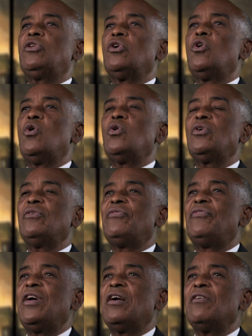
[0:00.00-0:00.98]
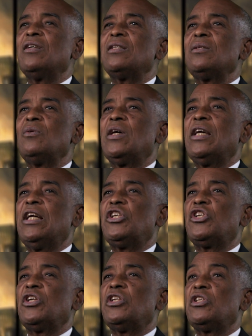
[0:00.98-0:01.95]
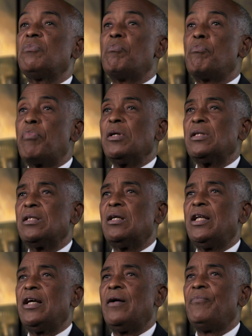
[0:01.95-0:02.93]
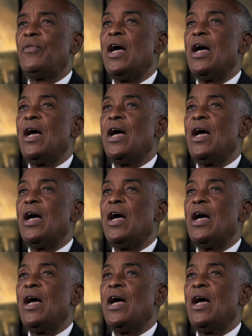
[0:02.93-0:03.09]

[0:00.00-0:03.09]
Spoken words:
to go to various locations personally,